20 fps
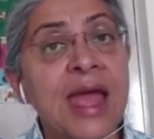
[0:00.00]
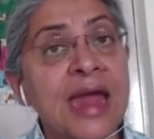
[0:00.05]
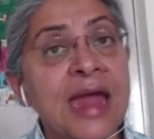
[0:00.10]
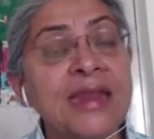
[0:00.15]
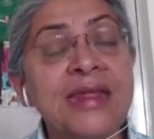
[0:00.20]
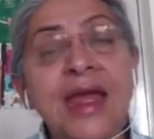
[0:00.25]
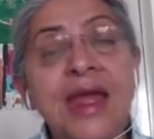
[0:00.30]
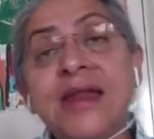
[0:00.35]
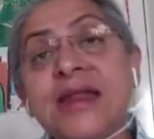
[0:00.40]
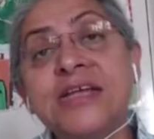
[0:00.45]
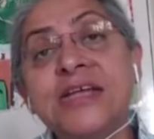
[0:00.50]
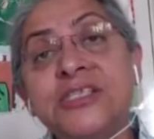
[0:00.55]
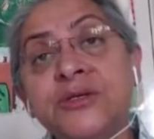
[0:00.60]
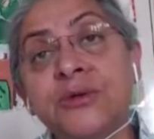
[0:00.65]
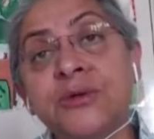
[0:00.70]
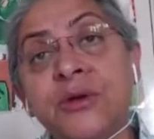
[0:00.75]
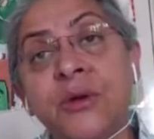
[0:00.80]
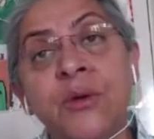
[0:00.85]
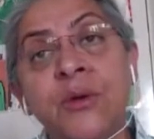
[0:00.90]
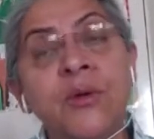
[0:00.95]
And yet, as
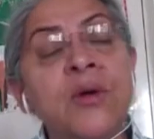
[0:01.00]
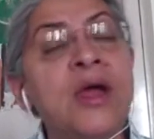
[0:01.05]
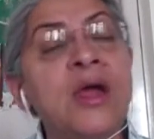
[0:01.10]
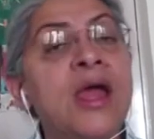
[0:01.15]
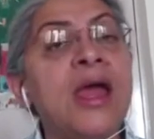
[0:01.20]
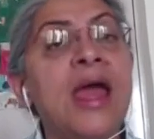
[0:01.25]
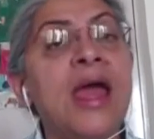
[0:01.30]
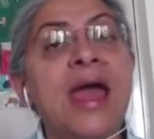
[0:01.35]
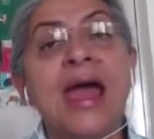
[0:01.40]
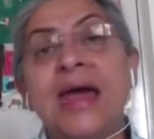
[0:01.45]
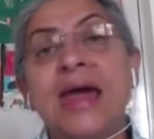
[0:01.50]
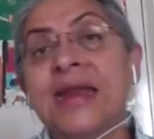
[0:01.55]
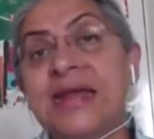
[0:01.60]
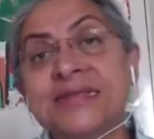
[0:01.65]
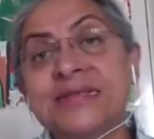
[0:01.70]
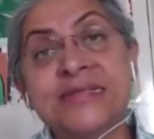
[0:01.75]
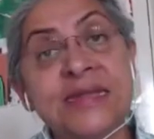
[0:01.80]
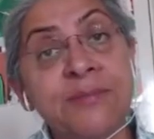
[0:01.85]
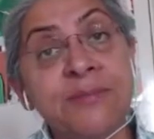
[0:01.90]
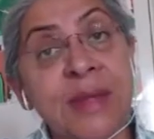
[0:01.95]
you know, and
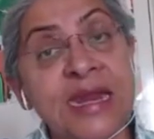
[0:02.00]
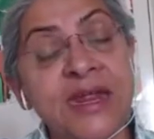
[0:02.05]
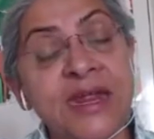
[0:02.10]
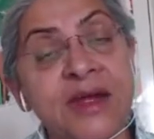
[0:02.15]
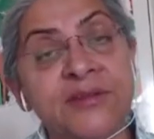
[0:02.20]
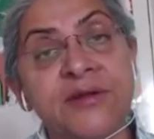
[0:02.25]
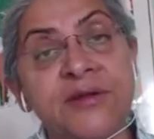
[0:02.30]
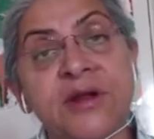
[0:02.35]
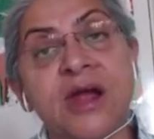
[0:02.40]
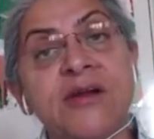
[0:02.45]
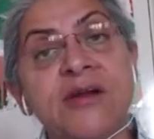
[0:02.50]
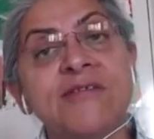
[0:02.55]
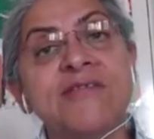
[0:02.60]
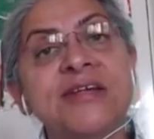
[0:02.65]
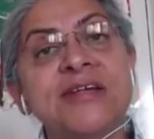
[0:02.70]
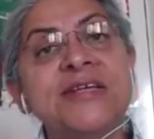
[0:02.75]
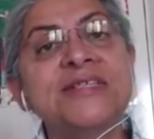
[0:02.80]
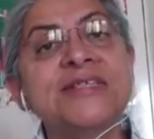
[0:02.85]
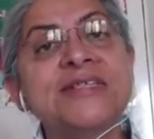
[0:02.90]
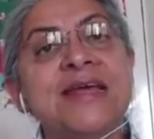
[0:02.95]
as in many other
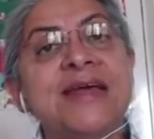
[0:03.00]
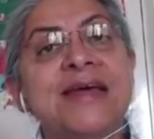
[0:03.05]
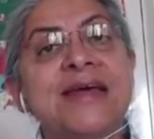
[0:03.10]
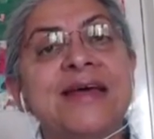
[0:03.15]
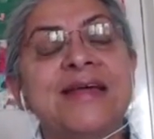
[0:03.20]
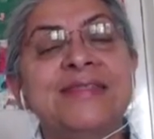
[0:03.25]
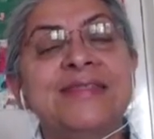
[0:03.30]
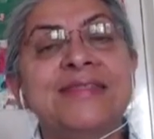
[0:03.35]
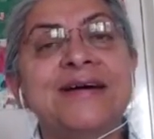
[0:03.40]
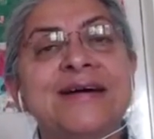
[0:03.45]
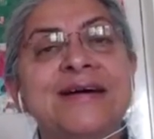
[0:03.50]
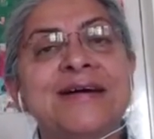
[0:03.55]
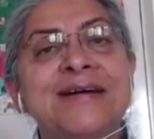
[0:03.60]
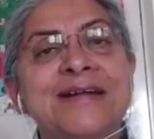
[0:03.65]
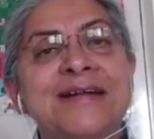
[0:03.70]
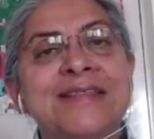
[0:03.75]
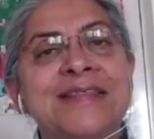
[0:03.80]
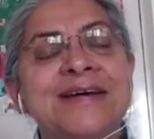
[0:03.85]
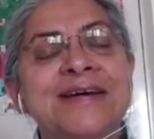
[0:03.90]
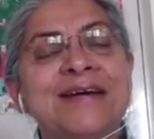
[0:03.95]
countries,
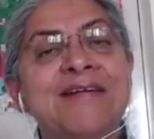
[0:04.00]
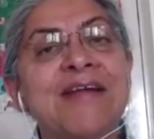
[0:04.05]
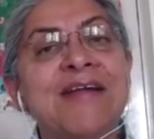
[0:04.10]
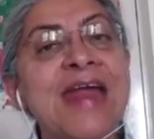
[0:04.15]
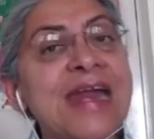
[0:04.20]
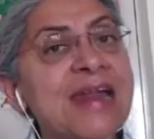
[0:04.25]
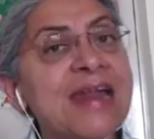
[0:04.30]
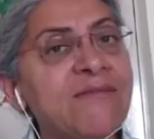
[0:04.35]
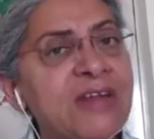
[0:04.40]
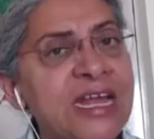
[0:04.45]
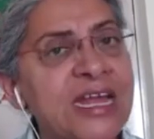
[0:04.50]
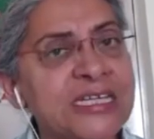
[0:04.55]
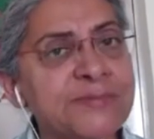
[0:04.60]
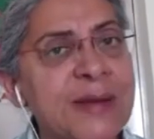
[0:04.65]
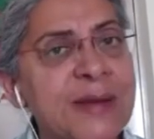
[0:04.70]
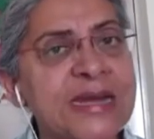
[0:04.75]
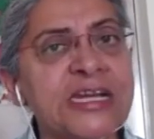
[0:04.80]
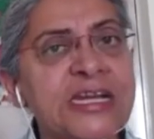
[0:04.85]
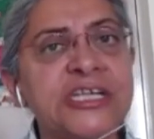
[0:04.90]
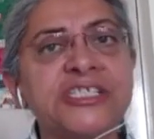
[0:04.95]
the grade level
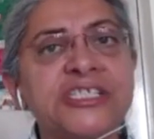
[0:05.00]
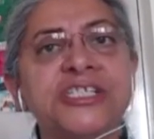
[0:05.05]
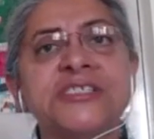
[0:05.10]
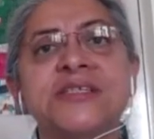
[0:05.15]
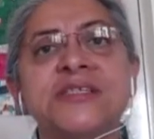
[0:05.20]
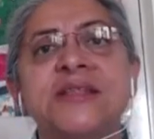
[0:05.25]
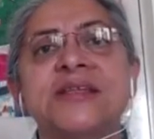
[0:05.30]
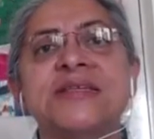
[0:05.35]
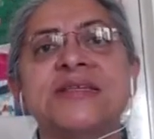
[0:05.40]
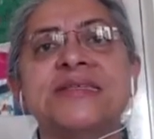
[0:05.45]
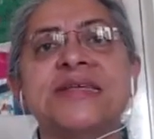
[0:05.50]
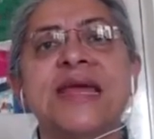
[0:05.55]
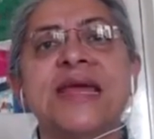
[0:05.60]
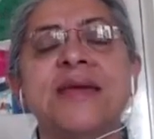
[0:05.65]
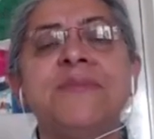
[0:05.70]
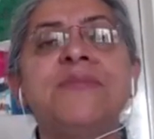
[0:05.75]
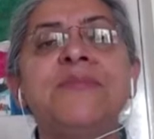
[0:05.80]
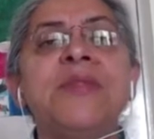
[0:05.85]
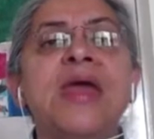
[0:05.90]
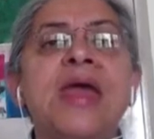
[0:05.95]
expectations are the
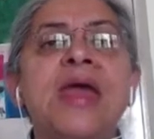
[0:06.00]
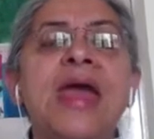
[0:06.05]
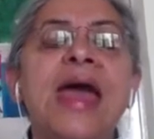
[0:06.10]
same,